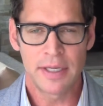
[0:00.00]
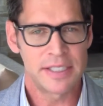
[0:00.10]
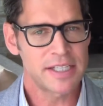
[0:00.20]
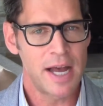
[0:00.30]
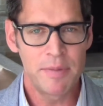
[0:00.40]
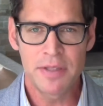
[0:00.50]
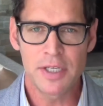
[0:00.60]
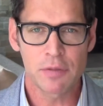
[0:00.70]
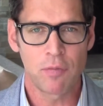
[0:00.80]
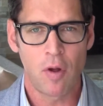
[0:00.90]
It's coming
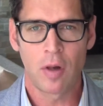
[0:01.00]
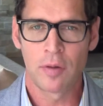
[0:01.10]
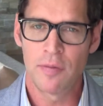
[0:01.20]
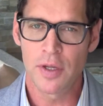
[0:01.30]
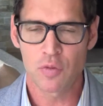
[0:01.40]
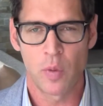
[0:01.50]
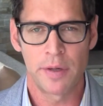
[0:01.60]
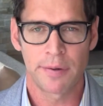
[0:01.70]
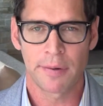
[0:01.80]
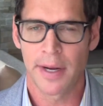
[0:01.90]
this fall and this
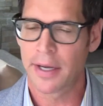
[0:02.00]
winter.